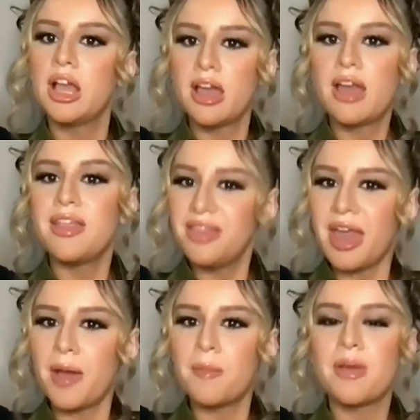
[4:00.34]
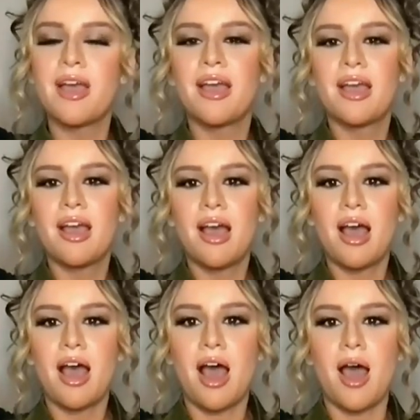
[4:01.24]
them.
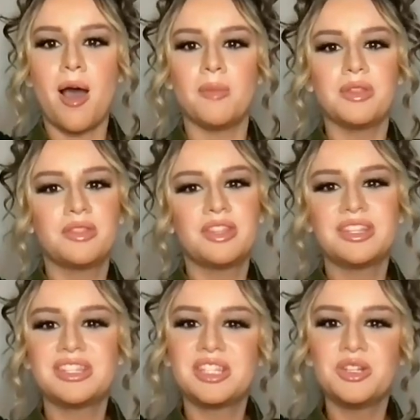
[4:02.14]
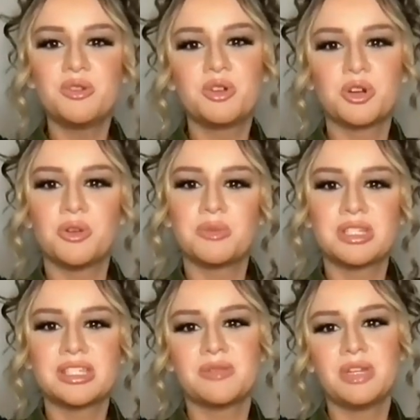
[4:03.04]
The two groups,
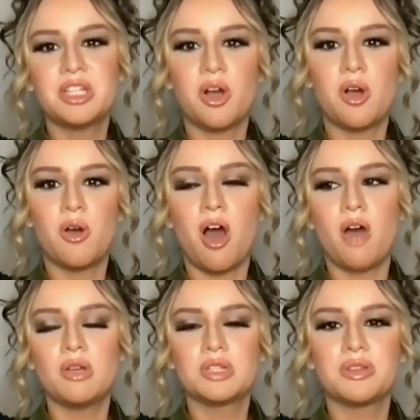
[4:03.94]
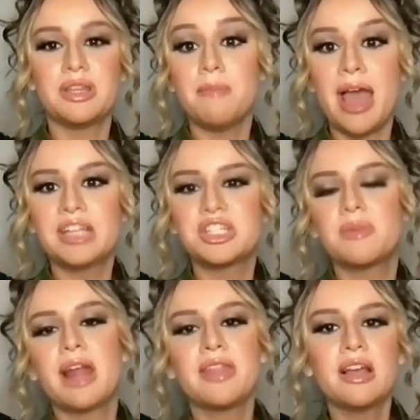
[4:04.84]
we don't always really mesh, but I
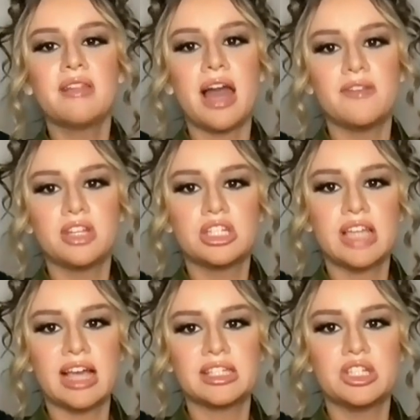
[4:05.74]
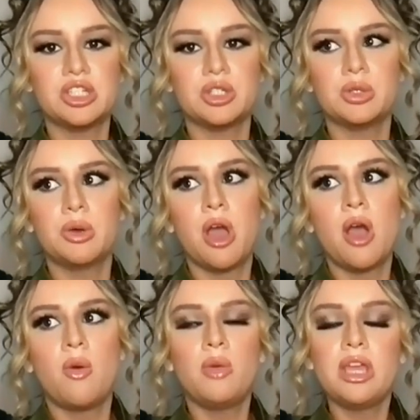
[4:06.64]
think a lot of it just has to do,
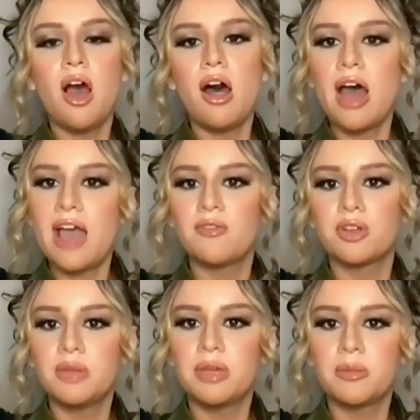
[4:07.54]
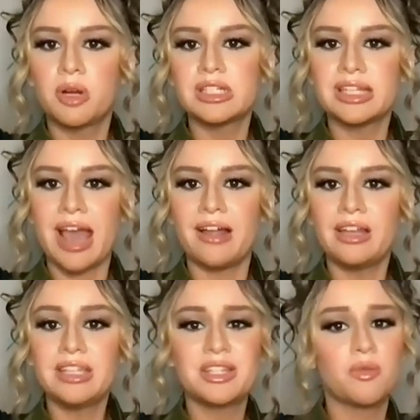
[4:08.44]
we all have really big
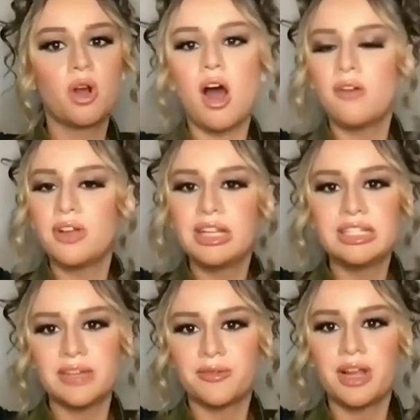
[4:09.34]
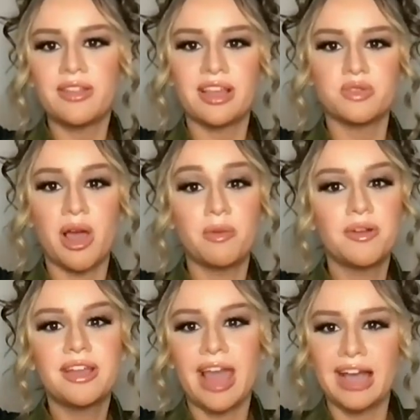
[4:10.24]
personalities and we're all very different. That's why we were
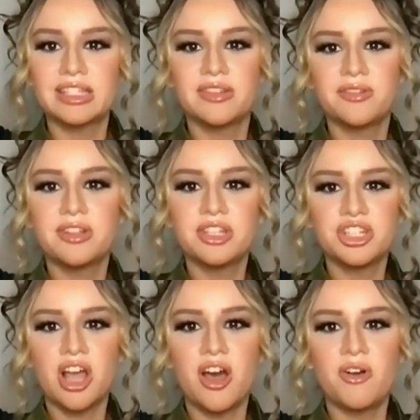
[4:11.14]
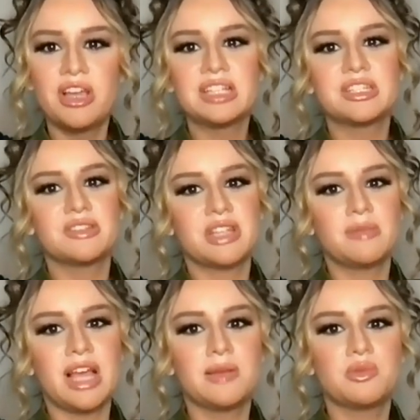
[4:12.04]
casted for this show. So
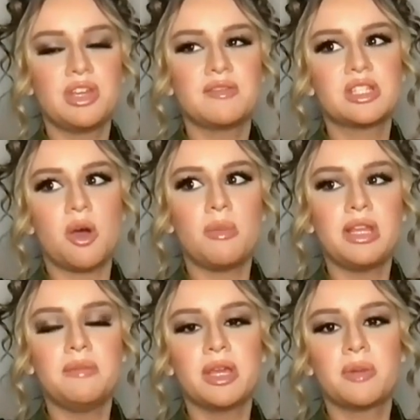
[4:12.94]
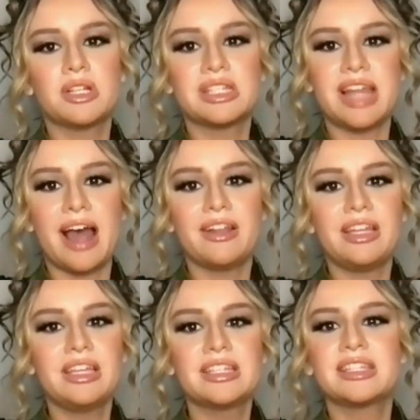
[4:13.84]
sometimes when you have so many big
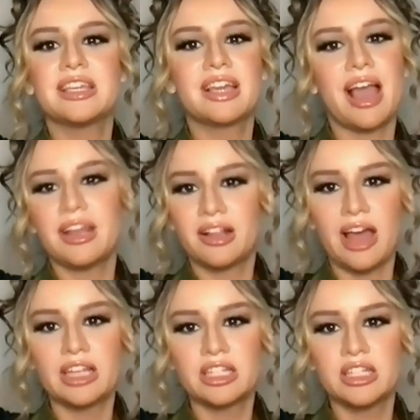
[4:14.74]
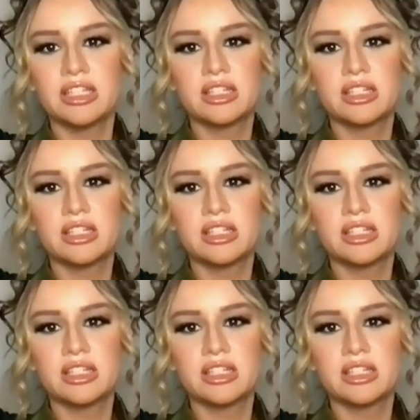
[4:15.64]
personalities, it kind of clashes.